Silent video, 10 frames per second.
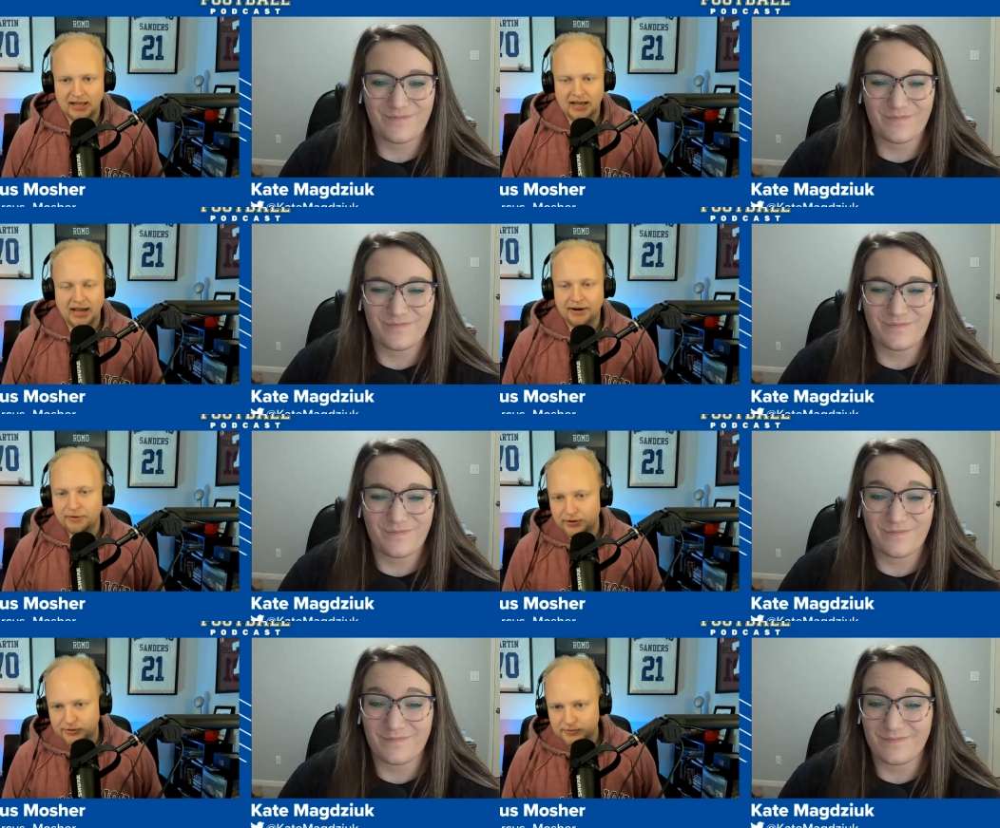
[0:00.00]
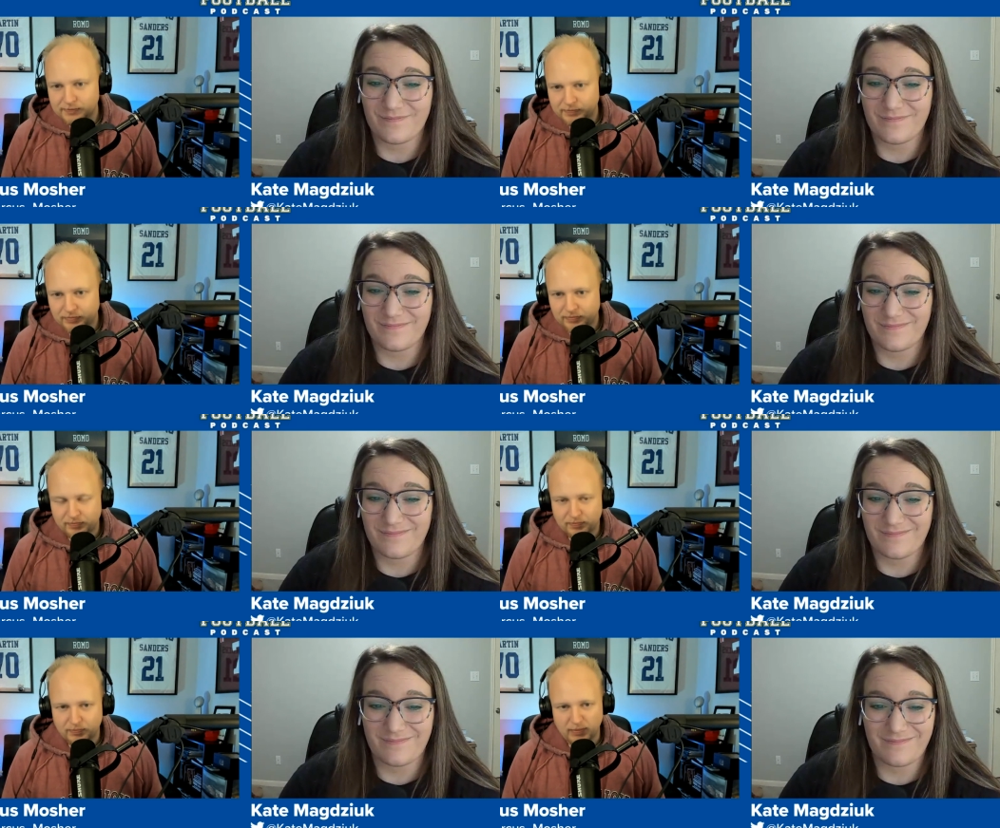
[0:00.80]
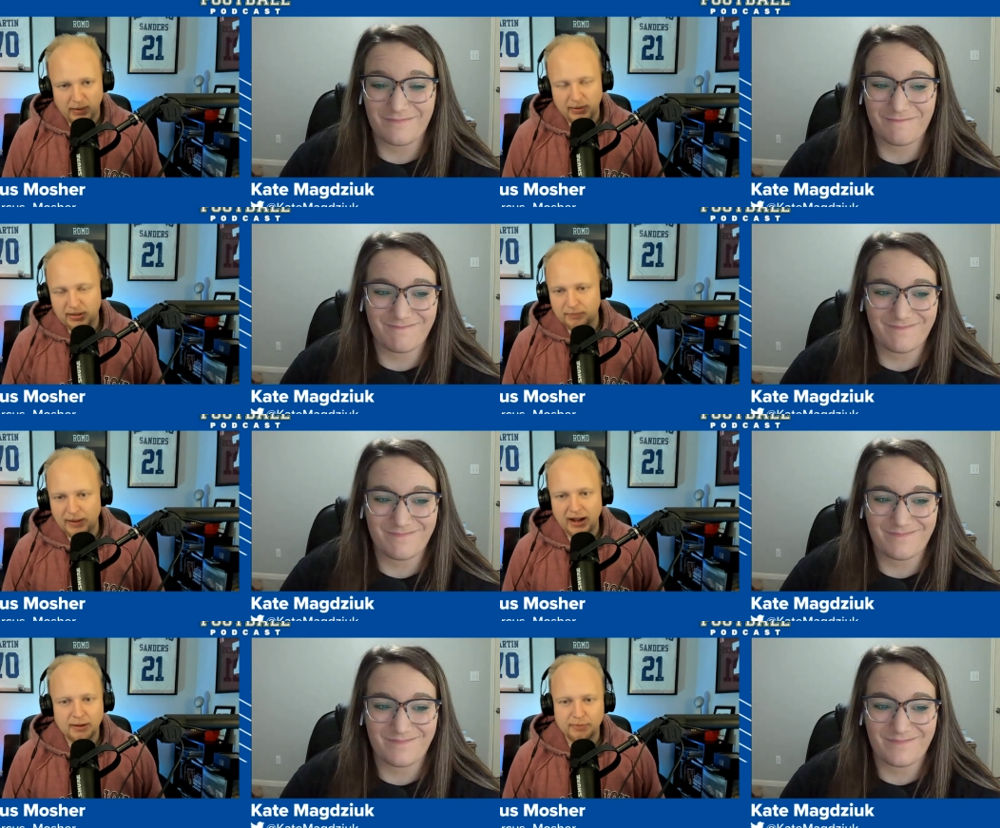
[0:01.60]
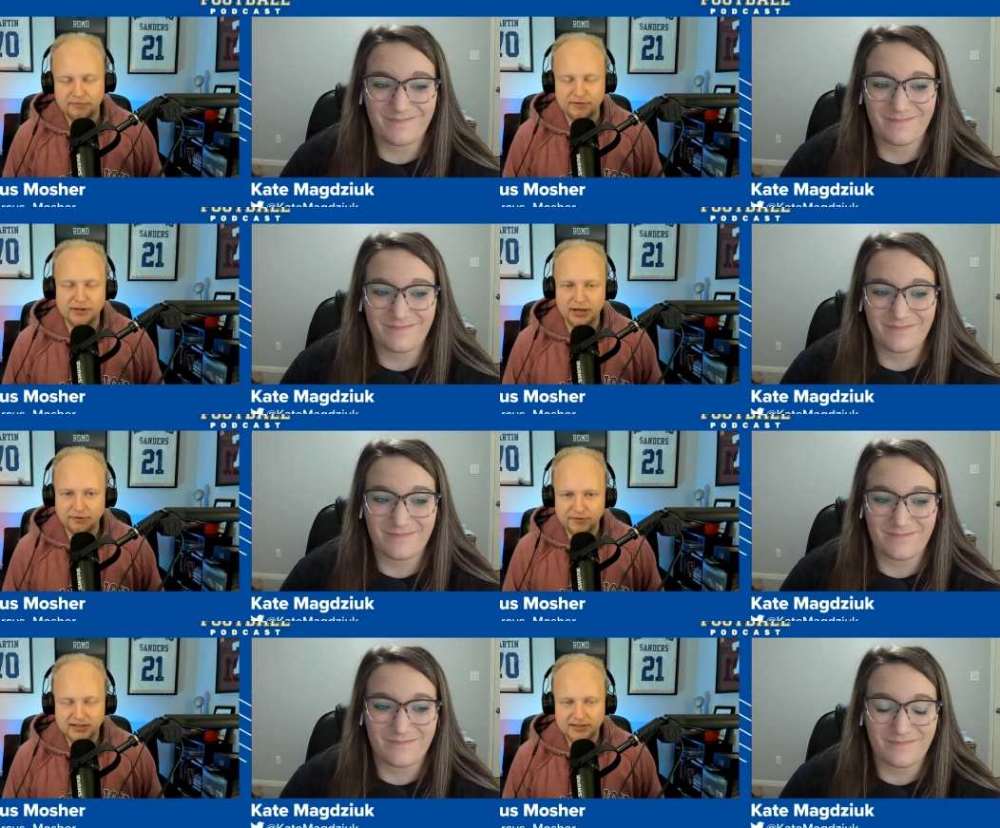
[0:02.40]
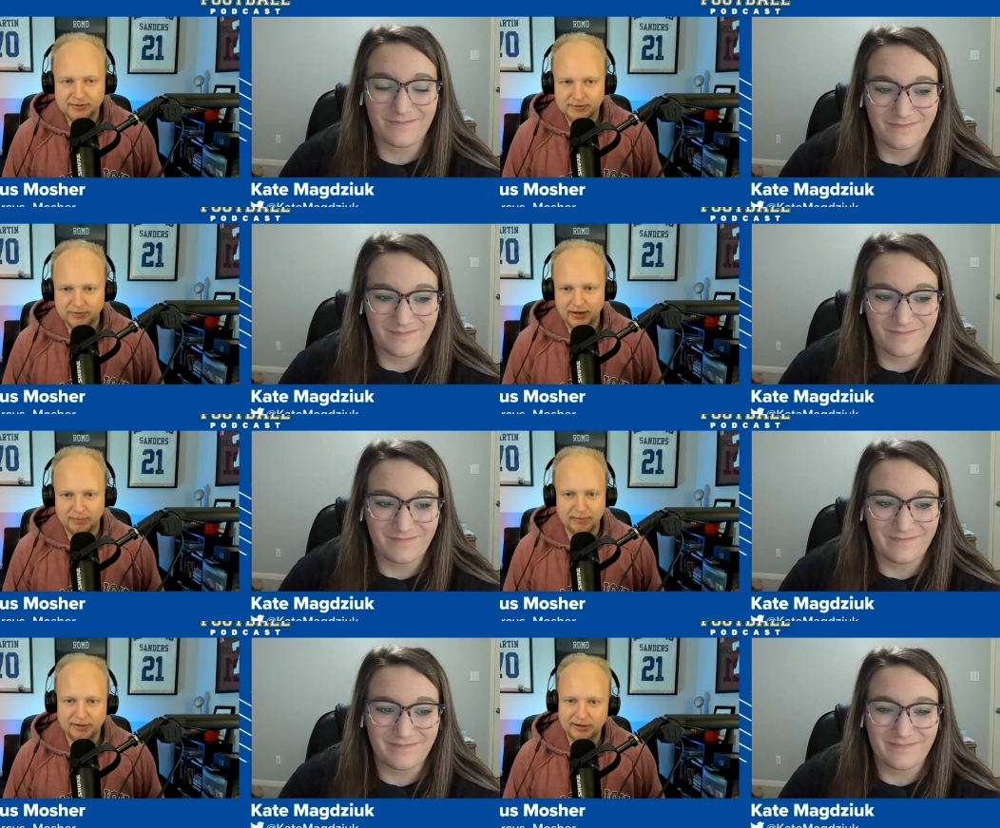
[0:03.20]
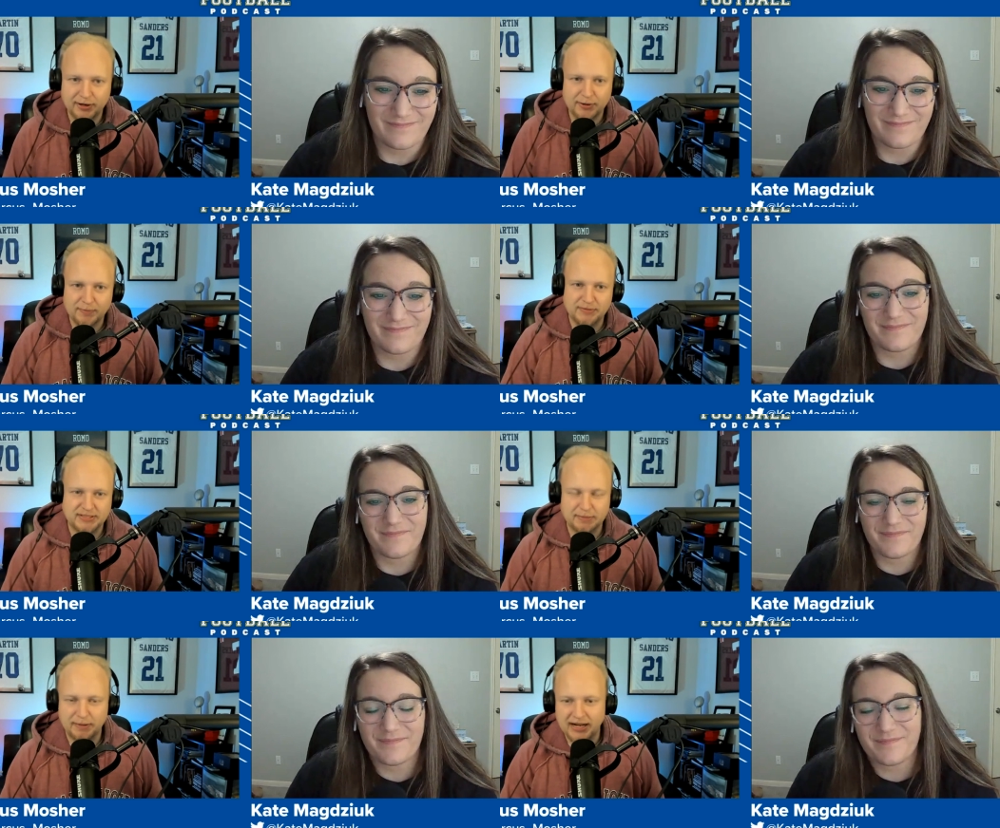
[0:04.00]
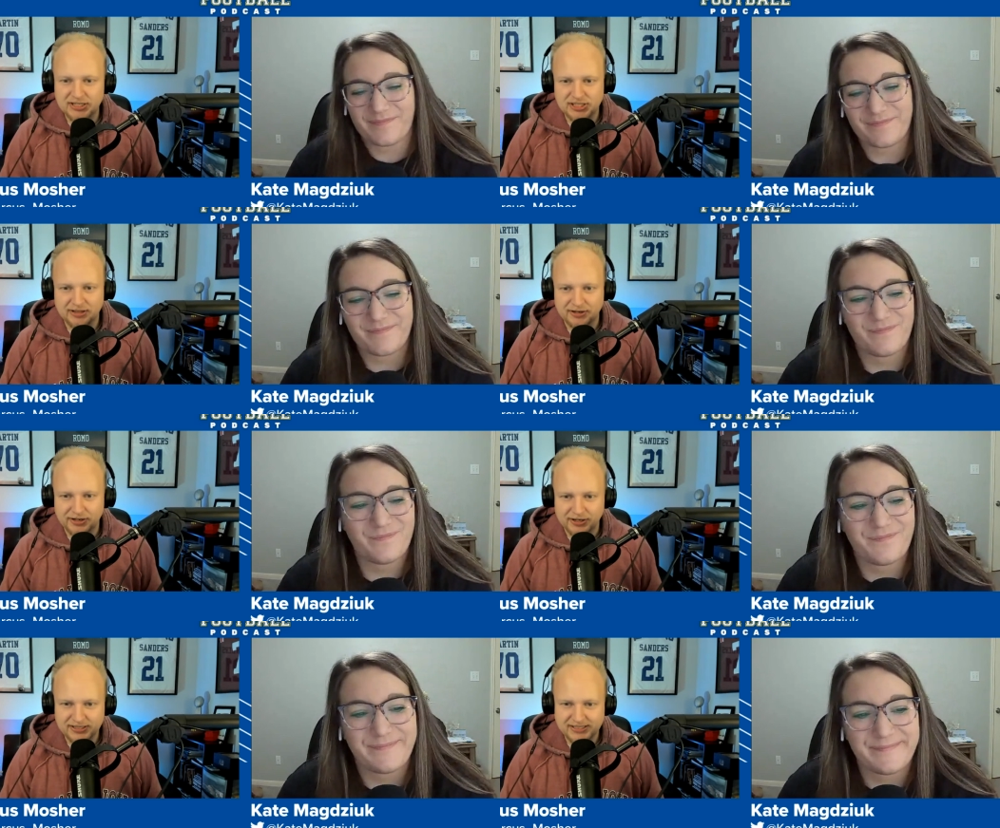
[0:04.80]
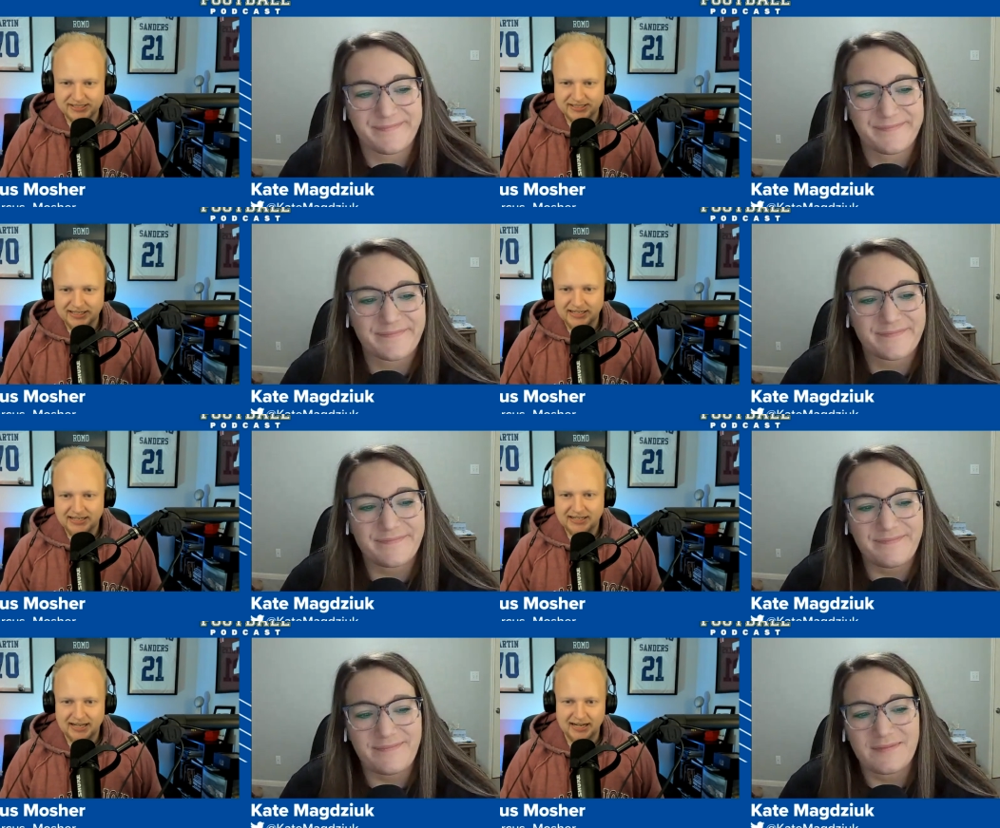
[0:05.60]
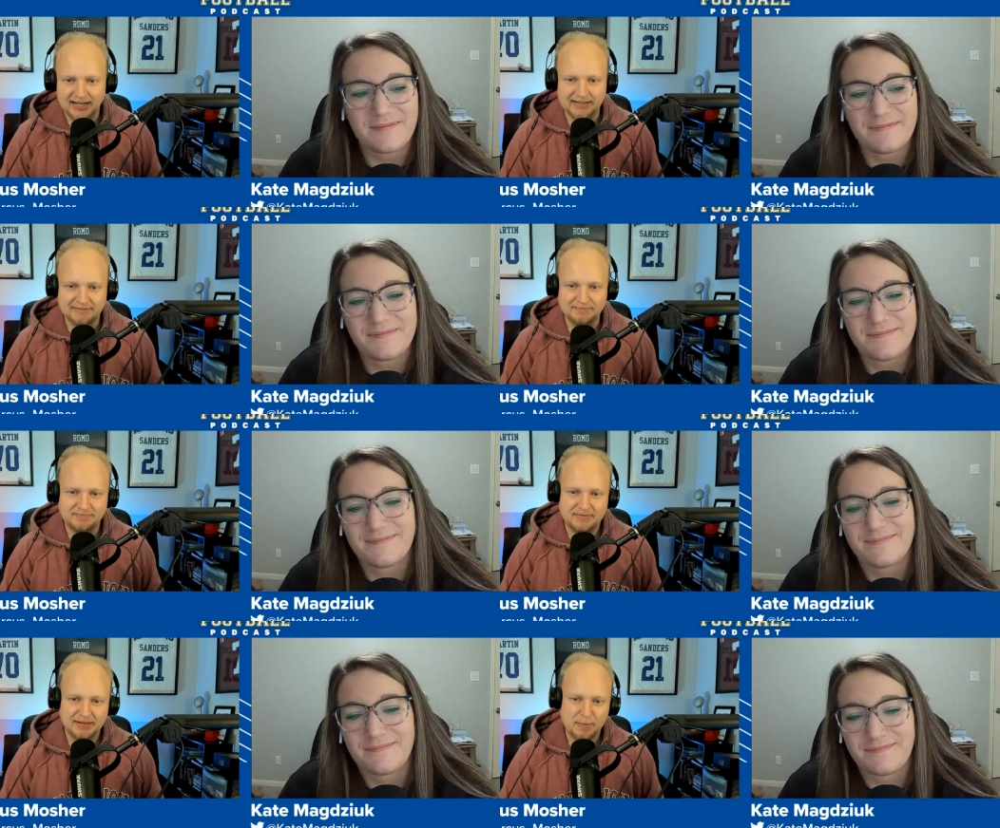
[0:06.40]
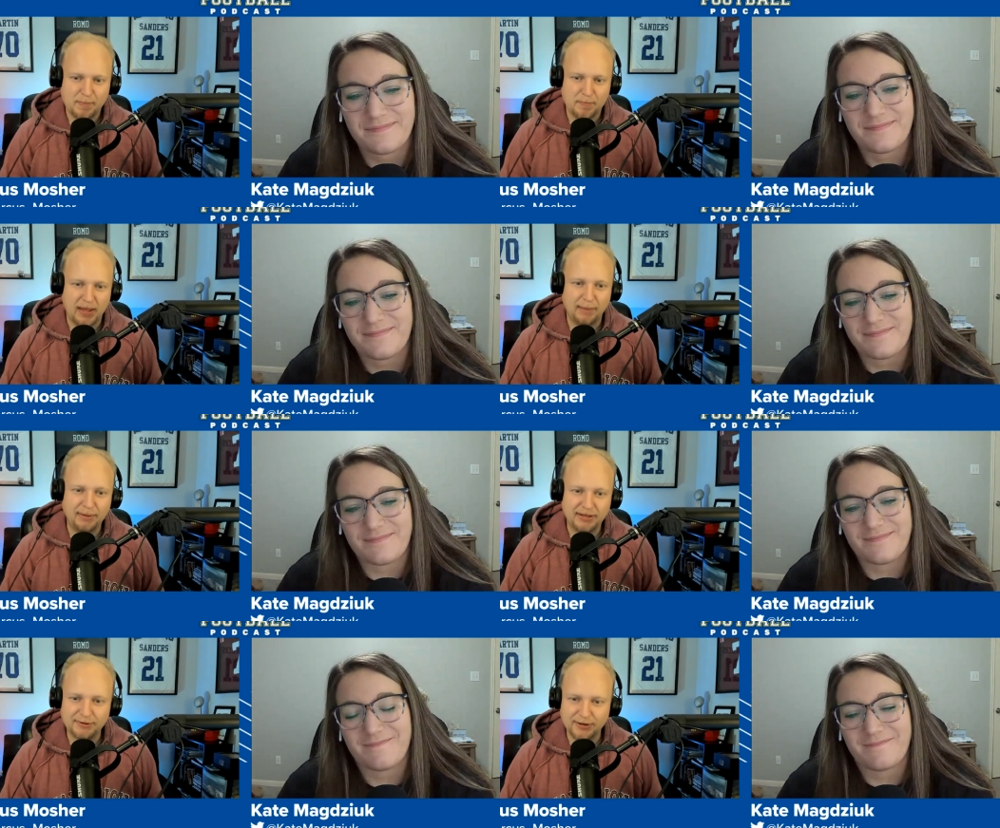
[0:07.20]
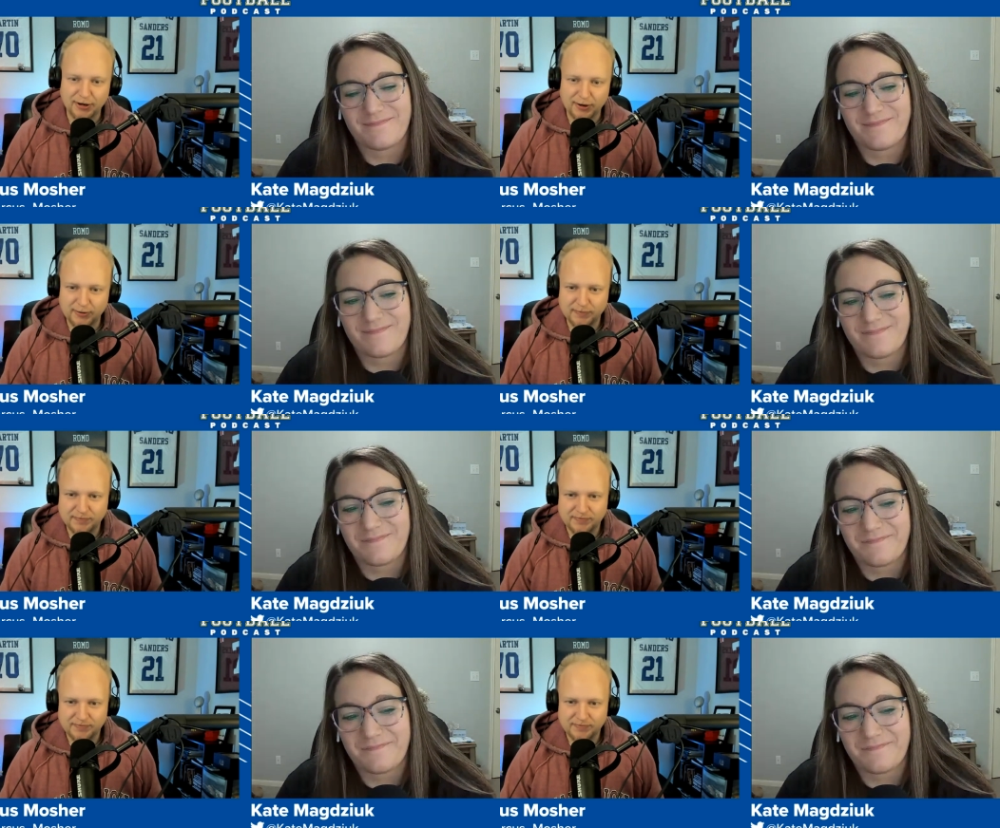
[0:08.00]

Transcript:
Speaker 1: I don't know. Maybe the backup in Philadelphia, right? Maybe you go sit behind Jalen Hurts. Um, maybe you go